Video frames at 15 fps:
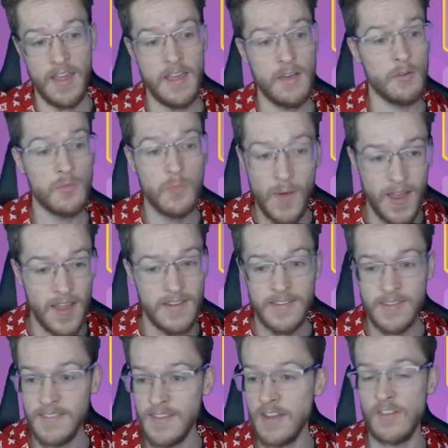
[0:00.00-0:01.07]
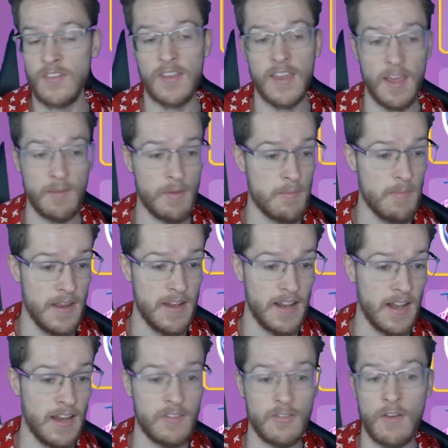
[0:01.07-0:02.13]
it was weird. They just kicked me
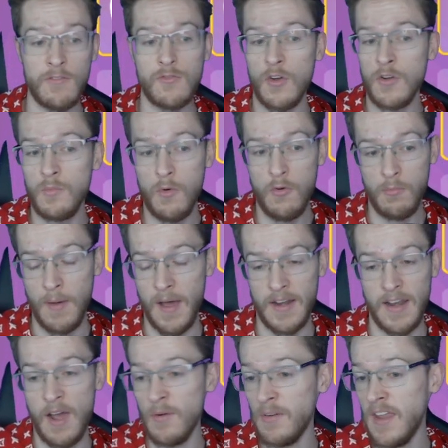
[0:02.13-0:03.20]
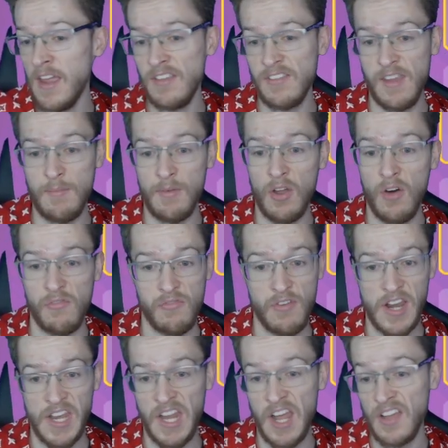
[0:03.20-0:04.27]
immediately. So I've joined Wolfpack now and they seem a lot
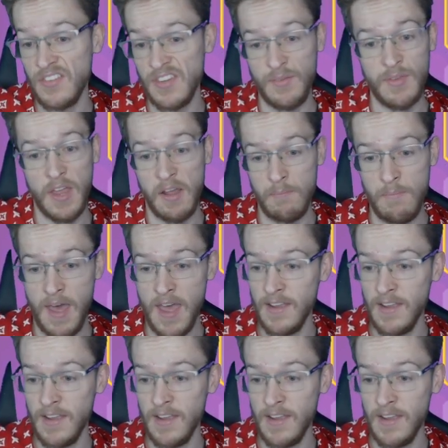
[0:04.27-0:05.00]
friendlier. It seems like a better